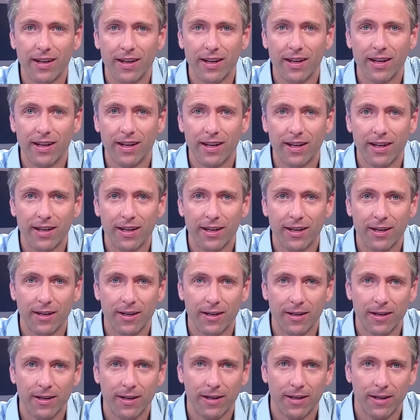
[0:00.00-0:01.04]

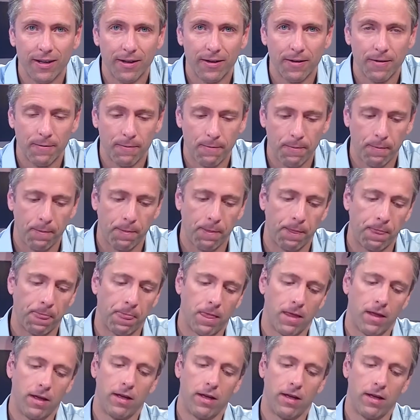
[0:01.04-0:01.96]
Nothing is said.